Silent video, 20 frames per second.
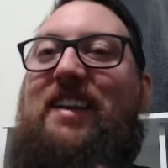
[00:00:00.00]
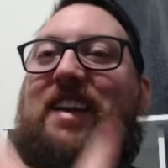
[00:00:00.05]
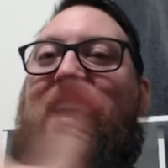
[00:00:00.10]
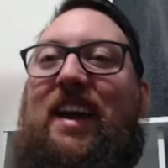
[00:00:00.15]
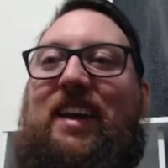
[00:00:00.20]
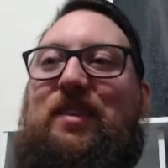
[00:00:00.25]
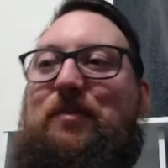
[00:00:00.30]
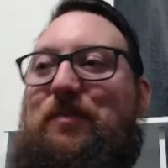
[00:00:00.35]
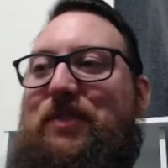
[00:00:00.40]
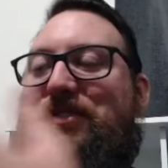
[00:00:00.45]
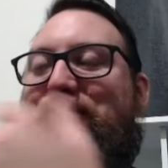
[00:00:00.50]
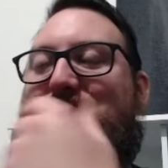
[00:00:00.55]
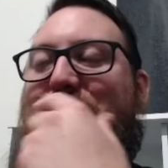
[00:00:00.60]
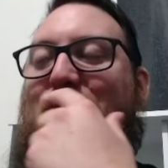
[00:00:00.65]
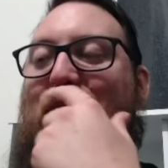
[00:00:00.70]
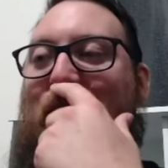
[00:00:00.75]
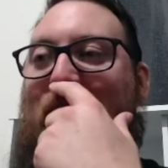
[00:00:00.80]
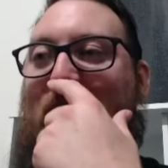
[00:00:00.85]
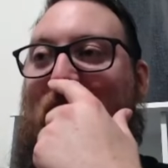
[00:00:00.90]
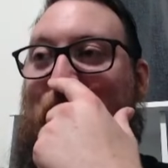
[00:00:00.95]
them as their
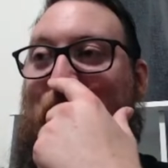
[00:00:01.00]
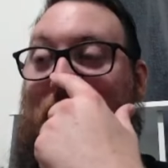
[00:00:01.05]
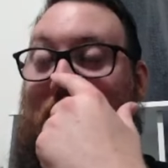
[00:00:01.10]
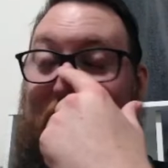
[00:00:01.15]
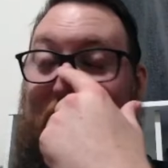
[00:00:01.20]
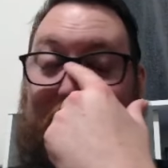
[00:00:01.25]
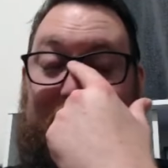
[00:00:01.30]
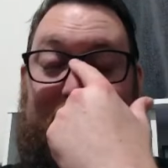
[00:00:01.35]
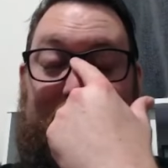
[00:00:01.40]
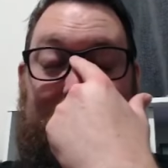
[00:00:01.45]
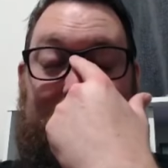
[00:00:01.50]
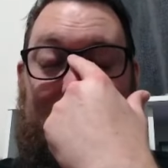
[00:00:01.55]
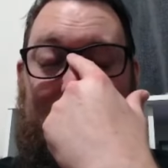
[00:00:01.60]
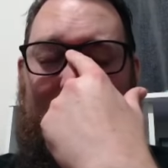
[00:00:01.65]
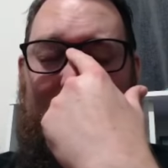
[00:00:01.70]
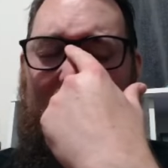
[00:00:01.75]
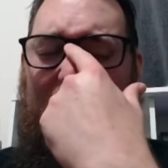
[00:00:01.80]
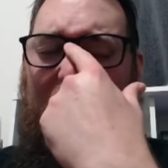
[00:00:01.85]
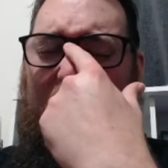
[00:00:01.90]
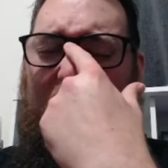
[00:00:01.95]
own army.
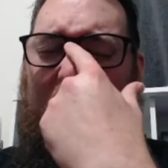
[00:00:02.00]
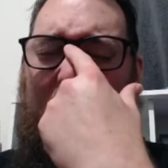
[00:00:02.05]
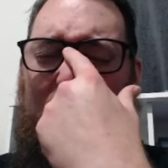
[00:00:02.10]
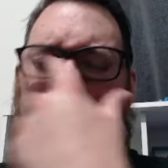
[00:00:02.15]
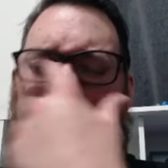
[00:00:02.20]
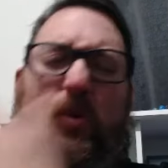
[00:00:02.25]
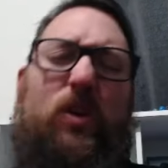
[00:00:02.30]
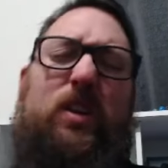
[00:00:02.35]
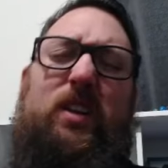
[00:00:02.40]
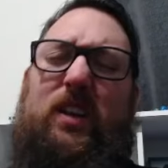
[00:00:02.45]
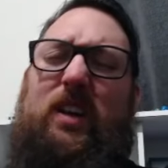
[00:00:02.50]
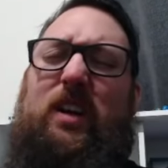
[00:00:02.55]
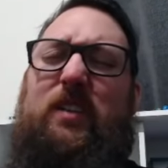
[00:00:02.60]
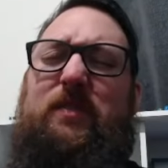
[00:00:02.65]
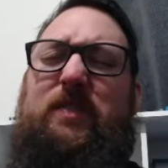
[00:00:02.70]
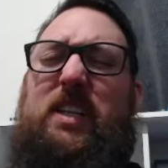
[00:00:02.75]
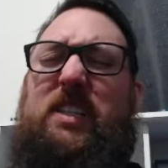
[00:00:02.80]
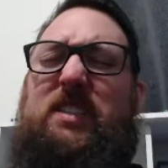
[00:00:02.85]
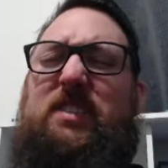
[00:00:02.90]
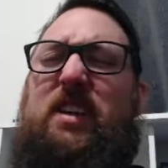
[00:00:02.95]
I want to love
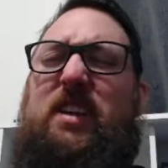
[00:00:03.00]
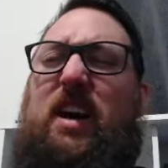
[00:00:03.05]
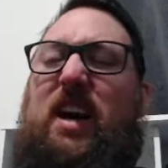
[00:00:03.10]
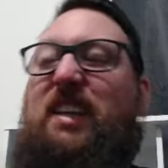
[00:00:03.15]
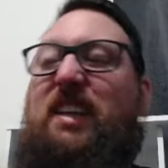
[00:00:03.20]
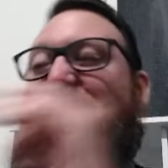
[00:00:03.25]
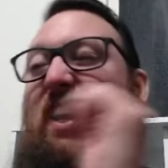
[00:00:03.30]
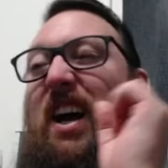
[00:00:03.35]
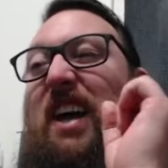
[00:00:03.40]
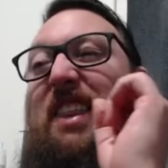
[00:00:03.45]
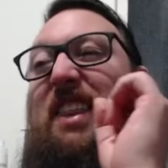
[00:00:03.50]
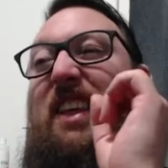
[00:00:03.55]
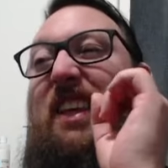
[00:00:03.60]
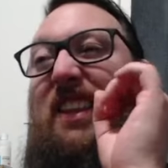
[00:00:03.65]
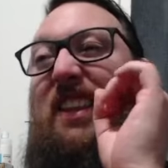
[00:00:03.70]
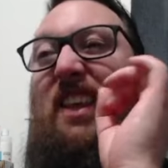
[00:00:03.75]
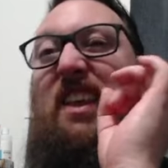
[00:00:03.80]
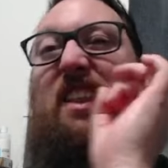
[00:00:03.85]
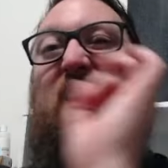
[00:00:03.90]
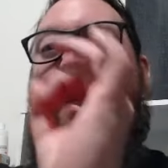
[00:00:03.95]
these guys. I think
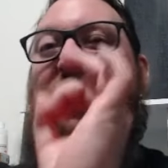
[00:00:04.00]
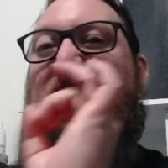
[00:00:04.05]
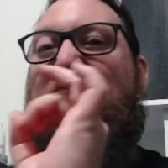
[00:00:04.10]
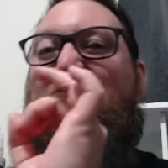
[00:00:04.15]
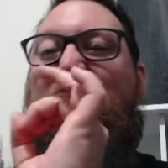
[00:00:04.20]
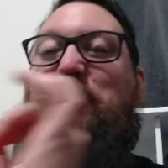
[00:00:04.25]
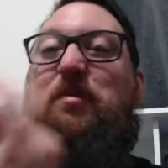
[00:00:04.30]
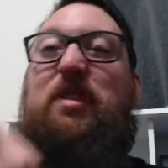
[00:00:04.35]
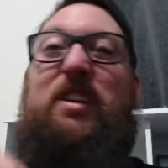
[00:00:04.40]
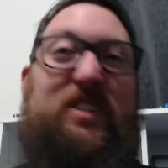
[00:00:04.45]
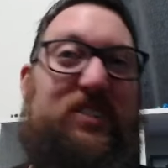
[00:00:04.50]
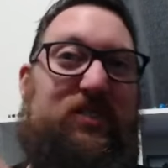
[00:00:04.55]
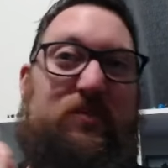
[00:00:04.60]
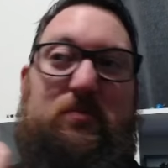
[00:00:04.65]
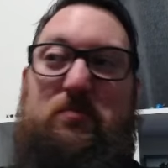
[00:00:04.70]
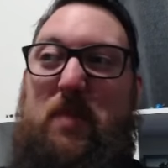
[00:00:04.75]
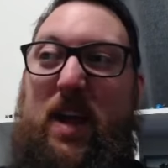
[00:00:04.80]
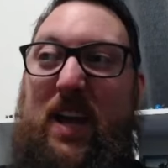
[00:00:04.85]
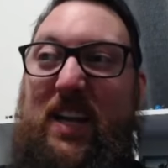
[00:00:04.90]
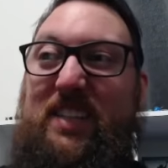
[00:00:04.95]
that their theming is
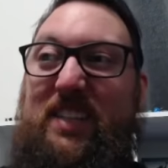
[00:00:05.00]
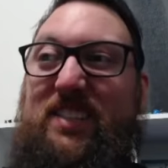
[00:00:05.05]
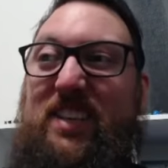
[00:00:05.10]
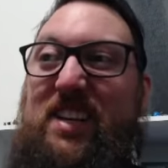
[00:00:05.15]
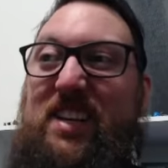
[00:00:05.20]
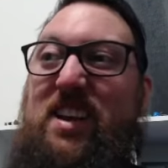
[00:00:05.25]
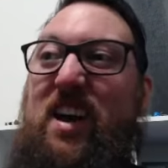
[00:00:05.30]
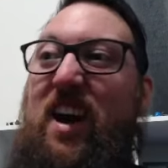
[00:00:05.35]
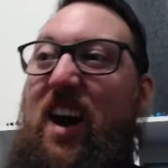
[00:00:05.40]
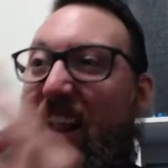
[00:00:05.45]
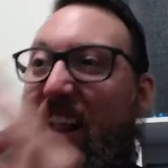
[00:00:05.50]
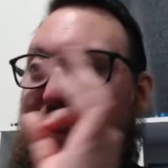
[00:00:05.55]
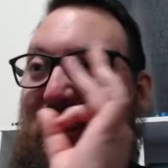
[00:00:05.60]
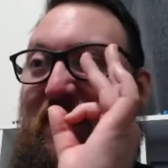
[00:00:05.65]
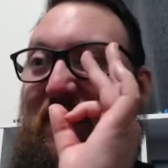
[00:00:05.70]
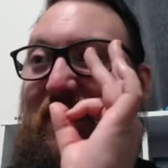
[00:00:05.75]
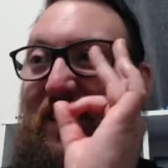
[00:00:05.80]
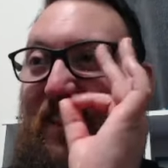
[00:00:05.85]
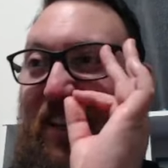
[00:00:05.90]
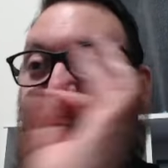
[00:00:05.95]
amazing. I
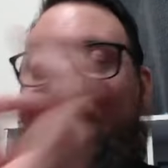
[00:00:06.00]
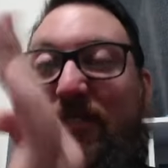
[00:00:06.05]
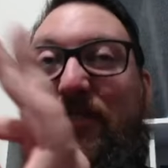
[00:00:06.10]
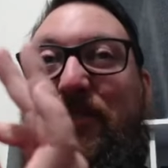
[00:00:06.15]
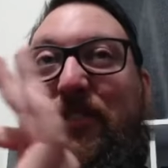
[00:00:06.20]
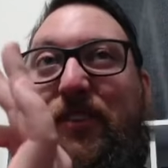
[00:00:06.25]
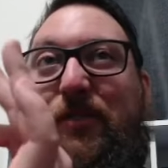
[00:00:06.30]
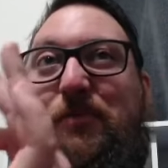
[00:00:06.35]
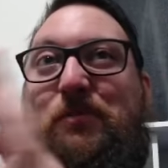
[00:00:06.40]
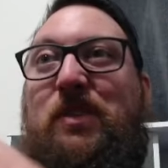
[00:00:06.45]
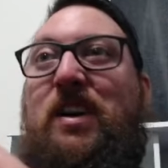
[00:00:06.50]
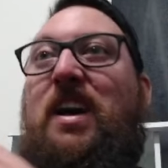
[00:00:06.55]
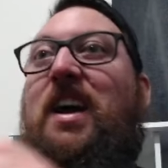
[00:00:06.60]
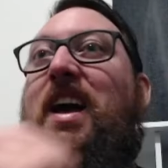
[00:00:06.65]
love them.